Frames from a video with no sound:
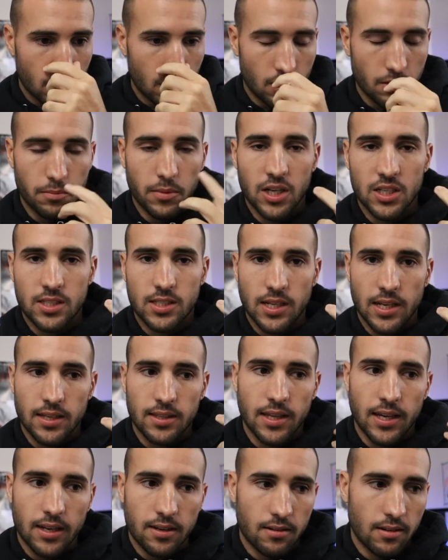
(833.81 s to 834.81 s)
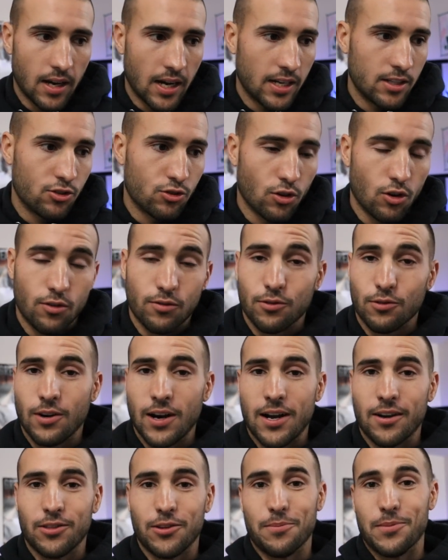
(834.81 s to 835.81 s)
The Mustang that I drove
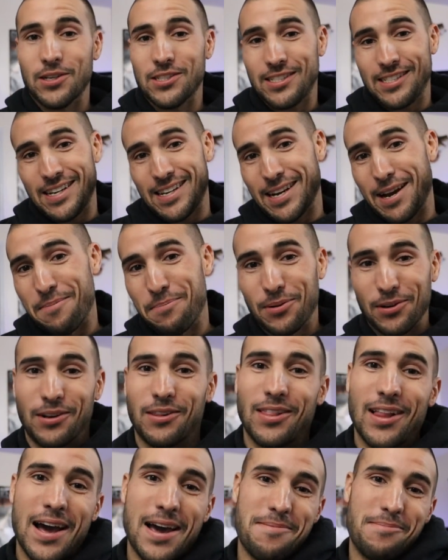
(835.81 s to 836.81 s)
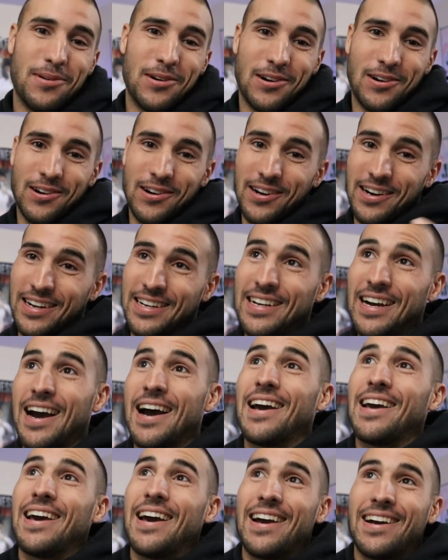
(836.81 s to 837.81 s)
around, the Mustang I put a light bar on, a
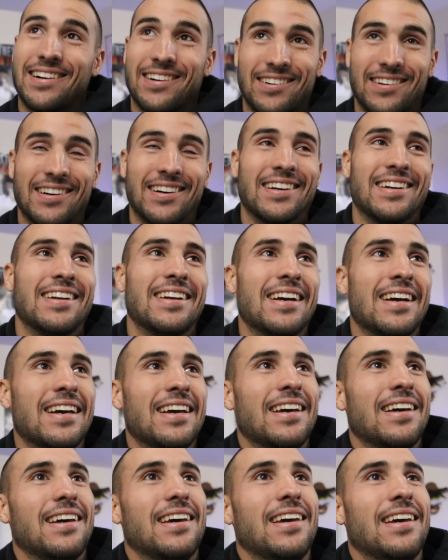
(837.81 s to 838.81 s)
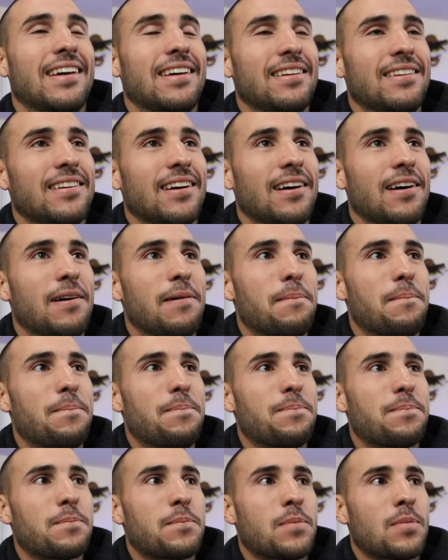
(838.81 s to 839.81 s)
kayak on, and
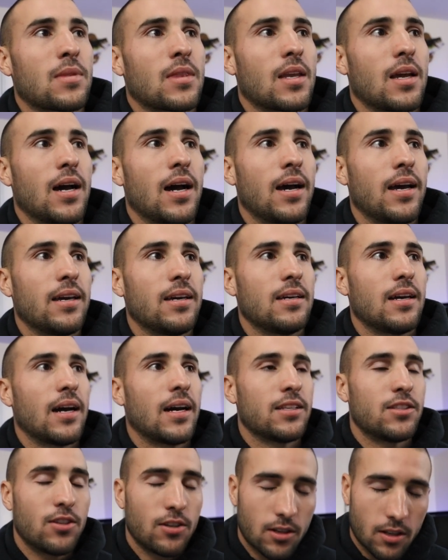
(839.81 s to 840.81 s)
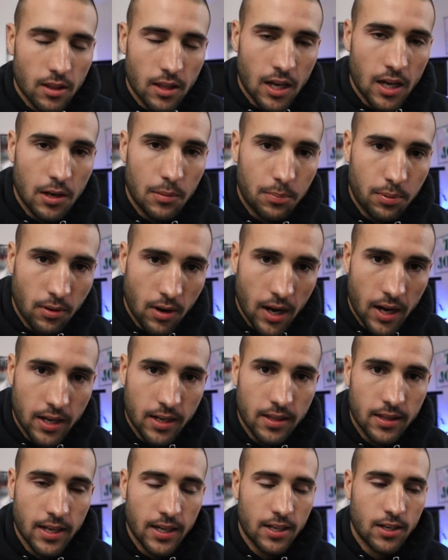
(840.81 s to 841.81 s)
I took a lot of
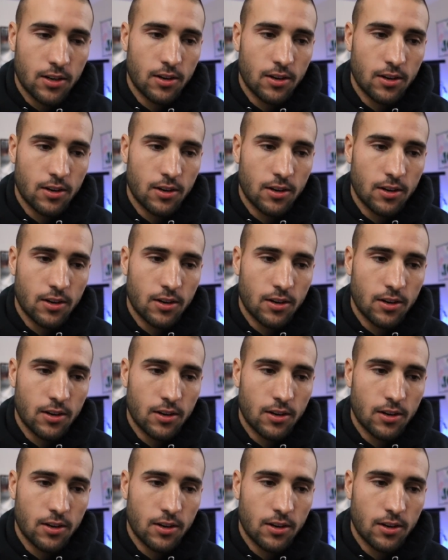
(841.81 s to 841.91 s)
pride in that